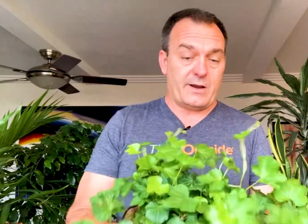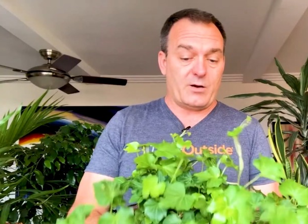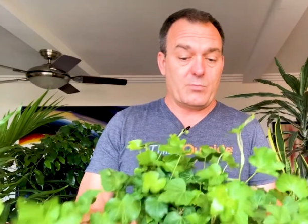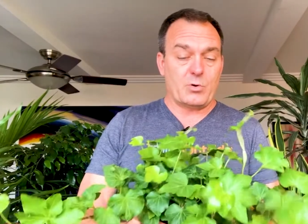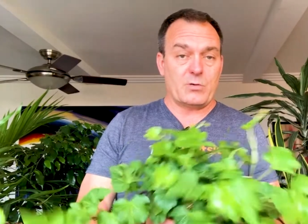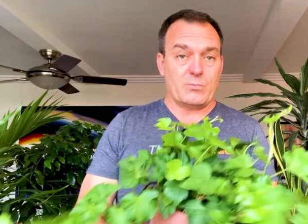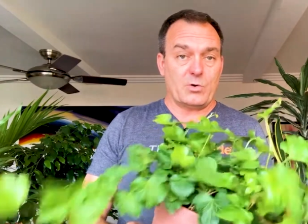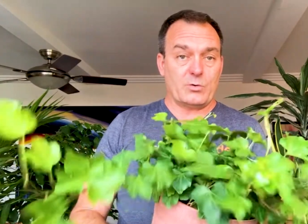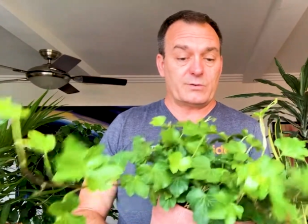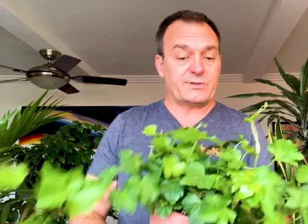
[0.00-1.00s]
airborne
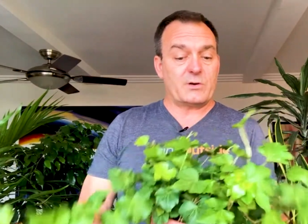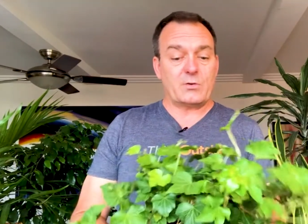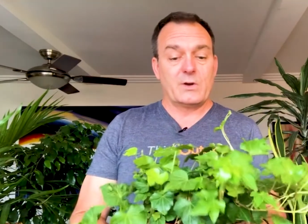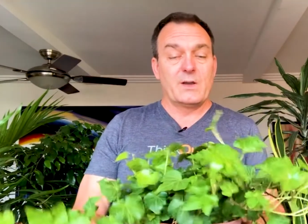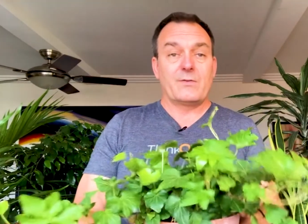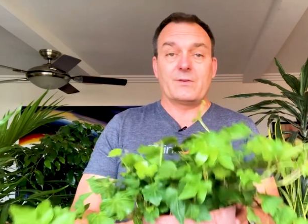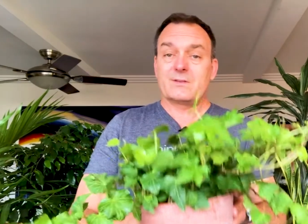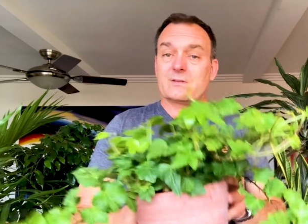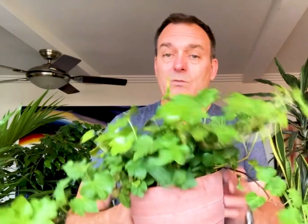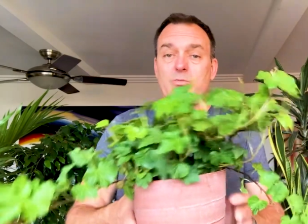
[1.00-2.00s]
mold. So this
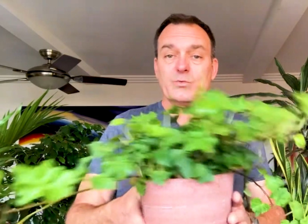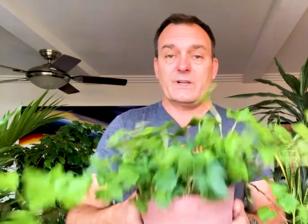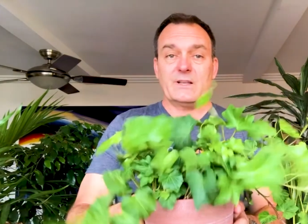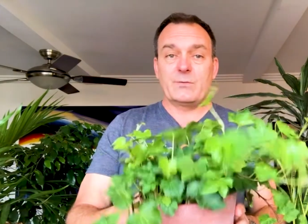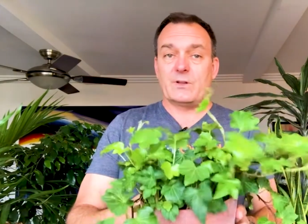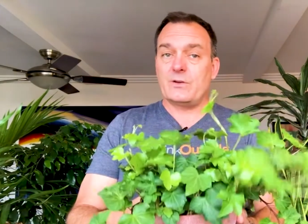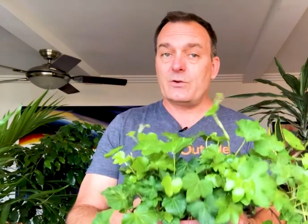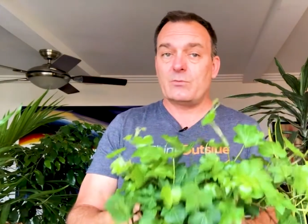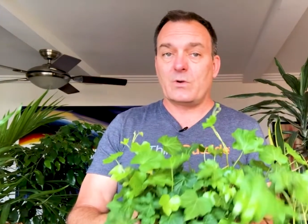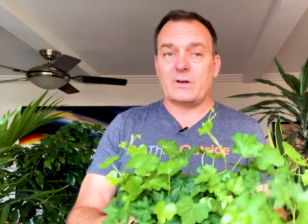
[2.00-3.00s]
is a really, really
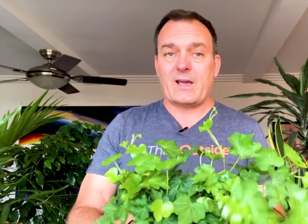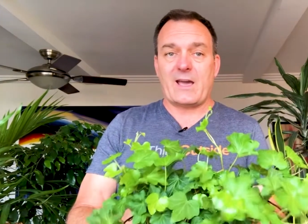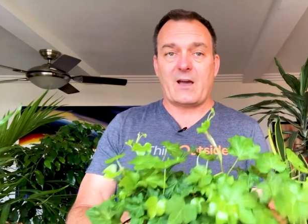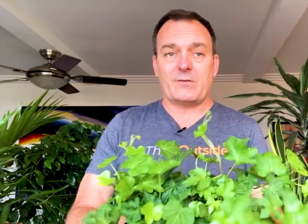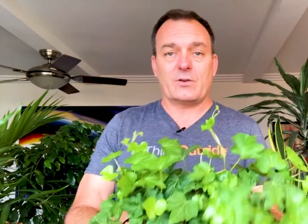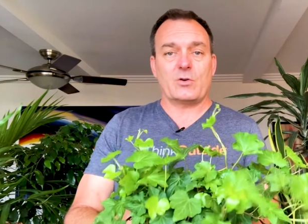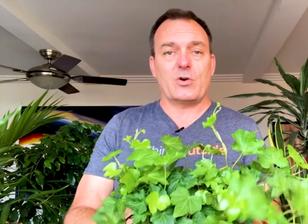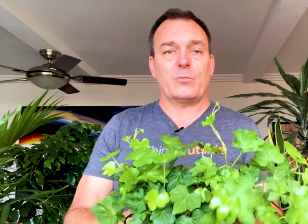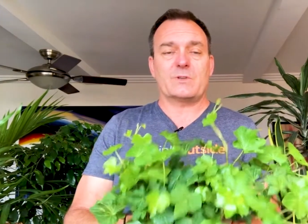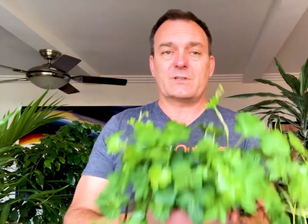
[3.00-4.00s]
good one to have in your
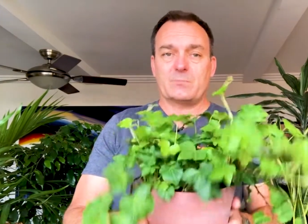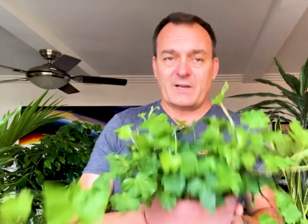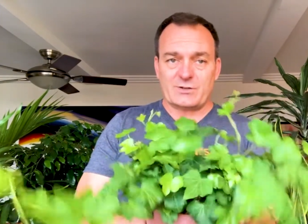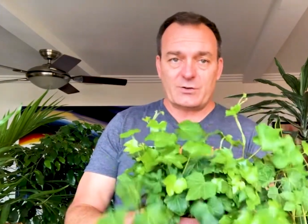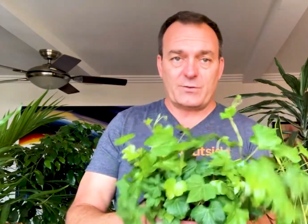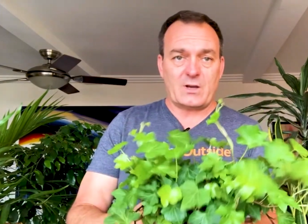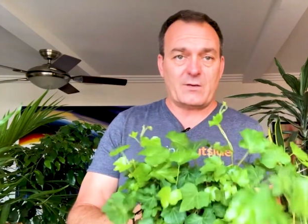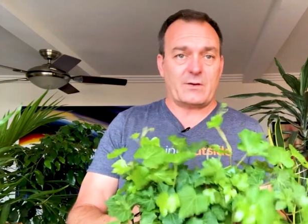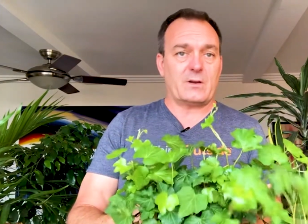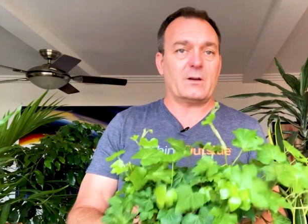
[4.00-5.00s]
home, especially if you
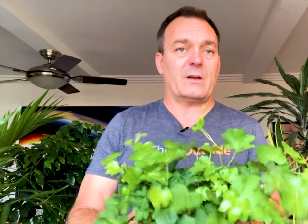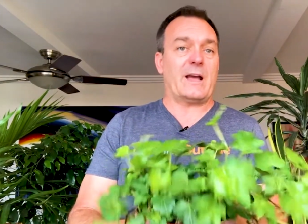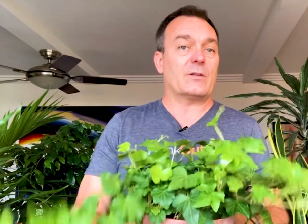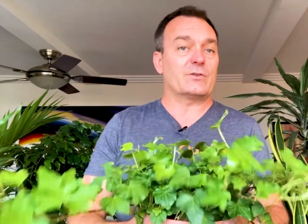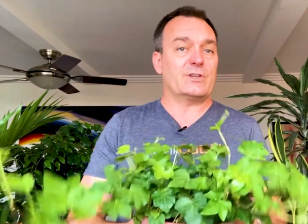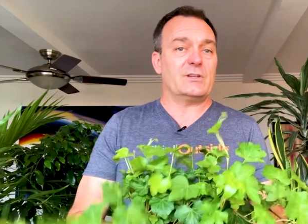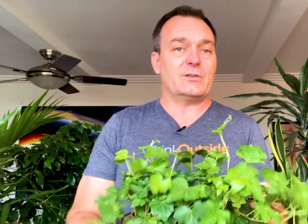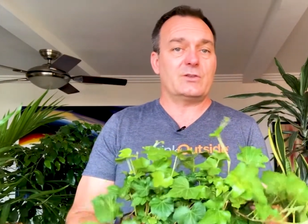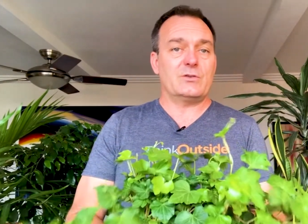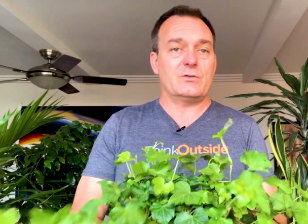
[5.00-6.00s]
have allergy
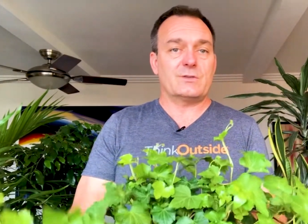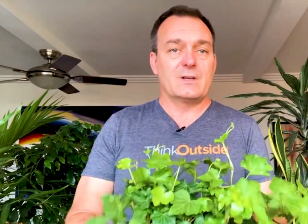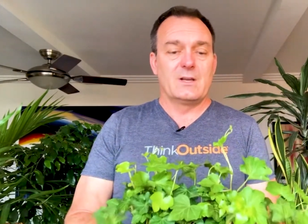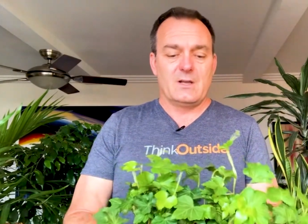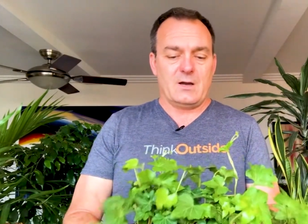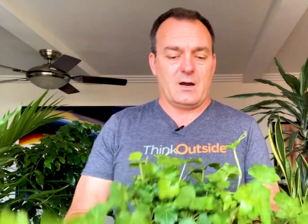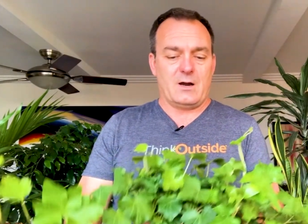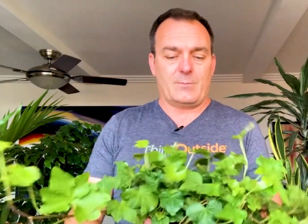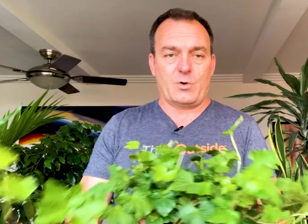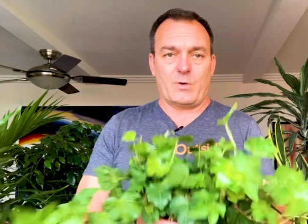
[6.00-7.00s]
issues.
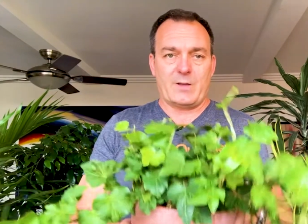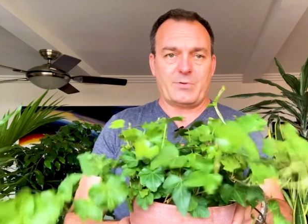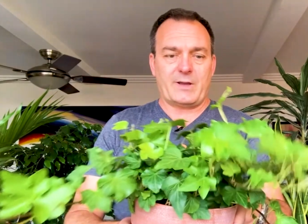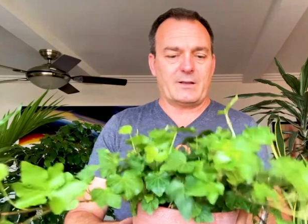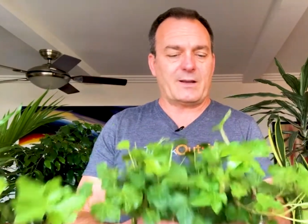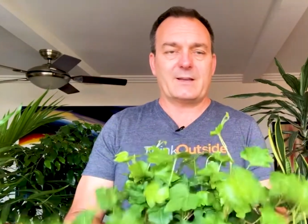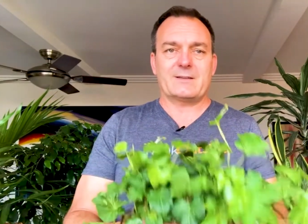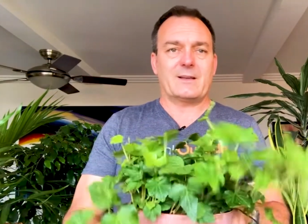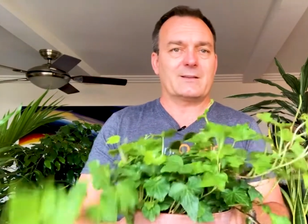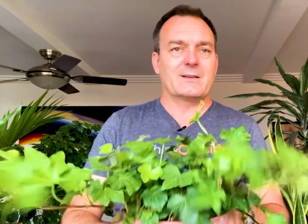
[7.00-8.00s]
Great plant. Like I
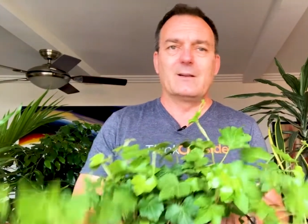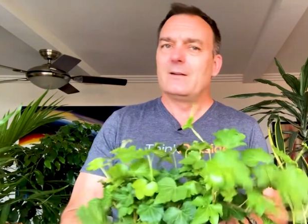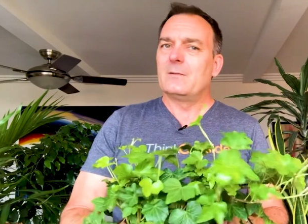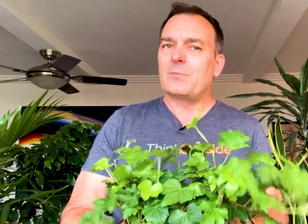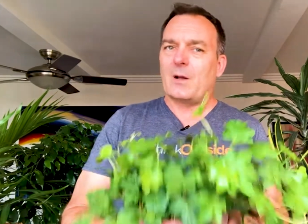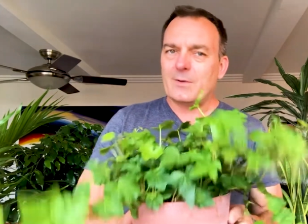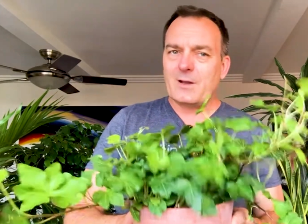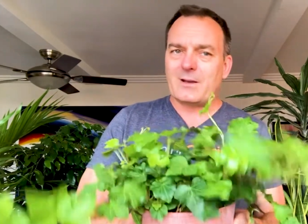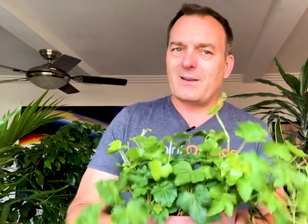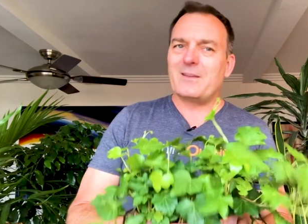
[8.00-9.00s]
said, it's probably
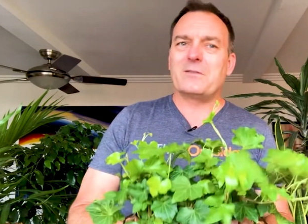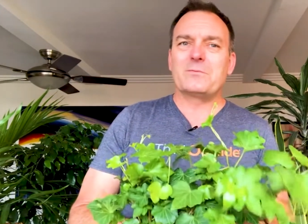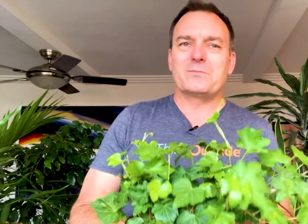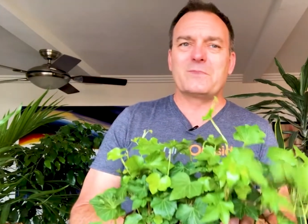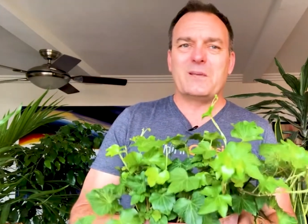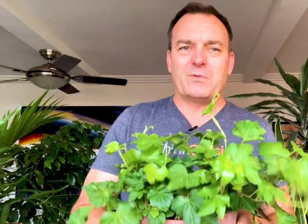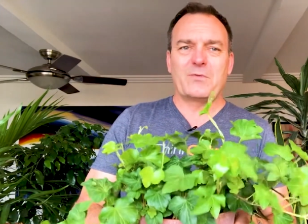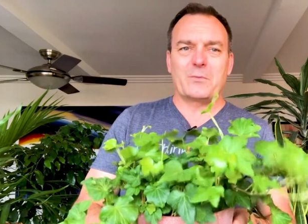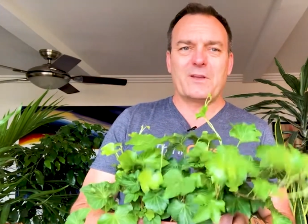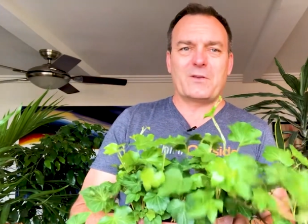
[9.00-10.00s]
not gonna keep you
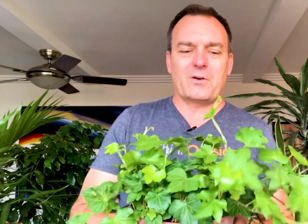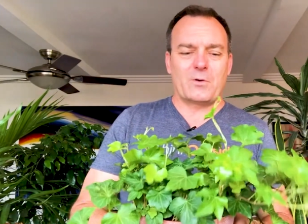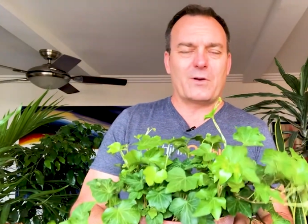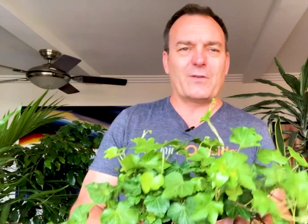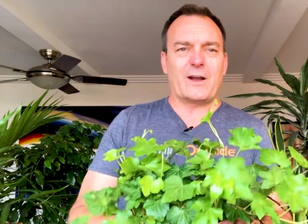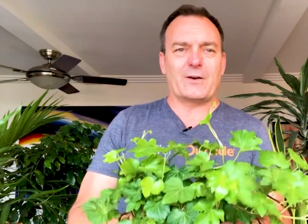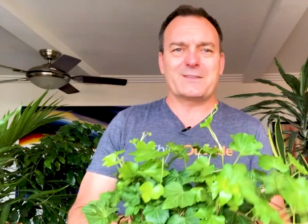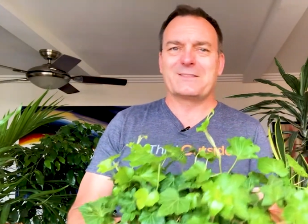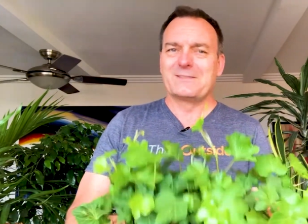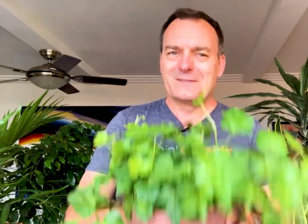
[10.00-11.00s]
from getting the
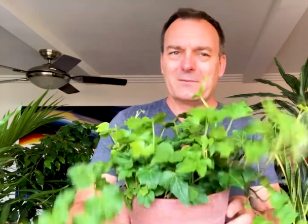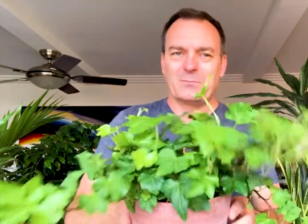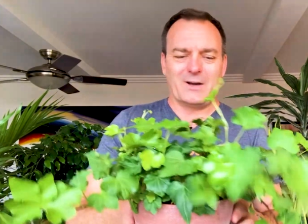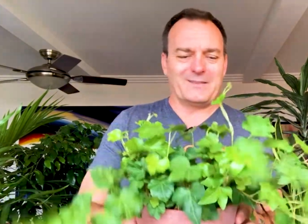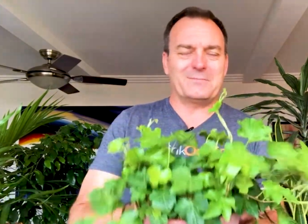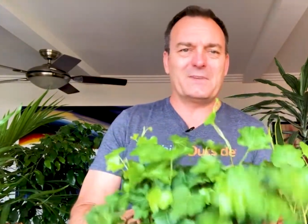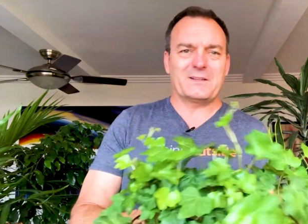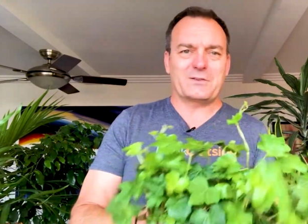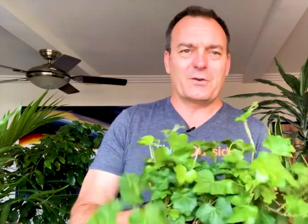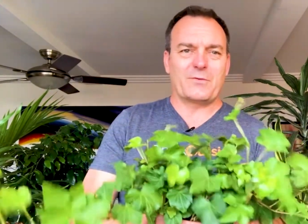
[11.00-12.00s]
coronavirus, but
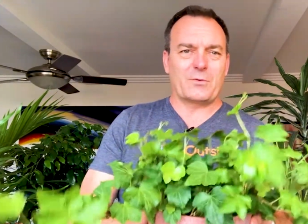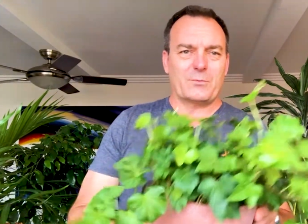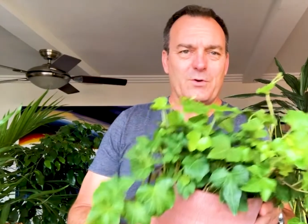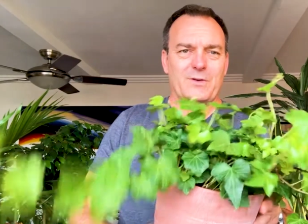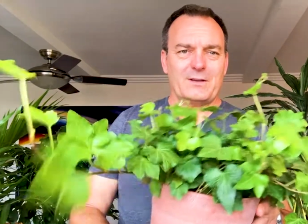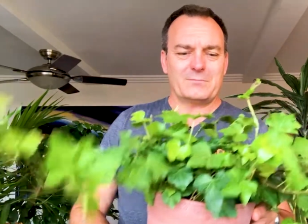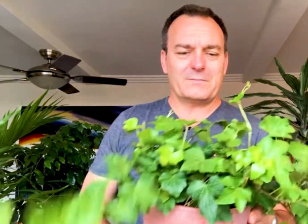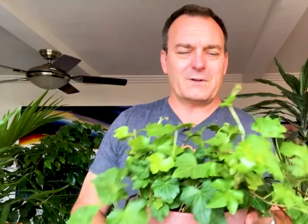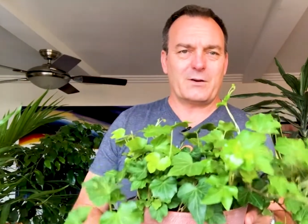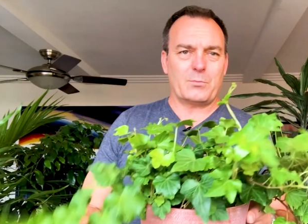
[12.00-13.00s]
it's good for removing
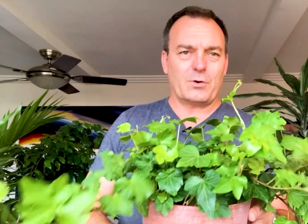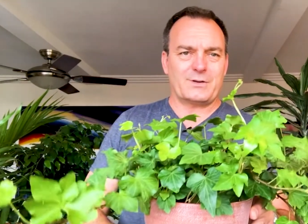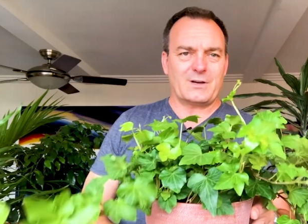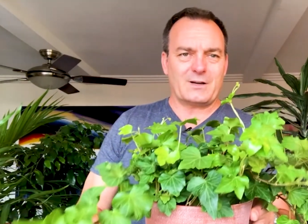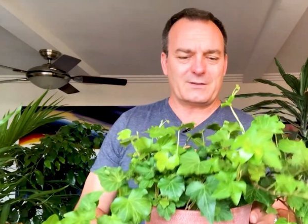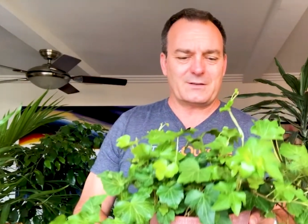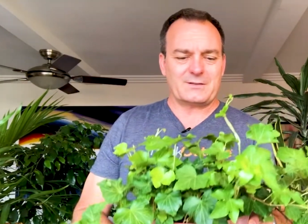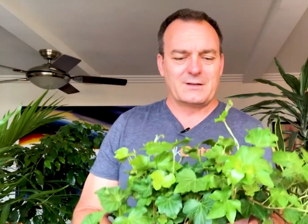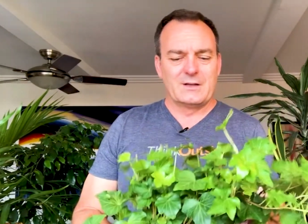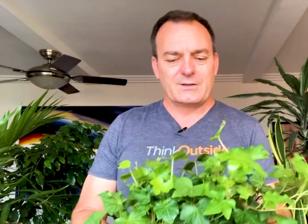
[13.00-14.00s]
airborne toxins.
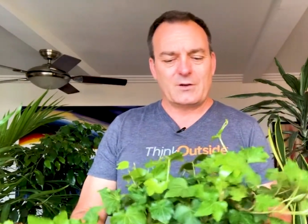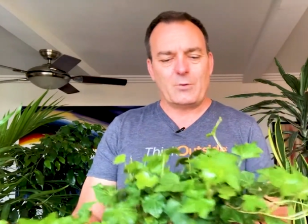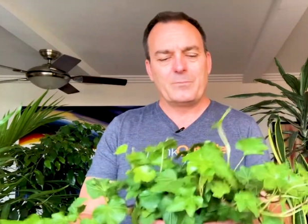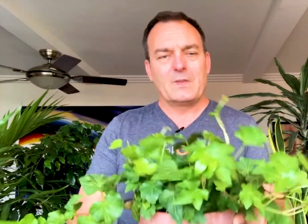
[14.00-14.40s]
So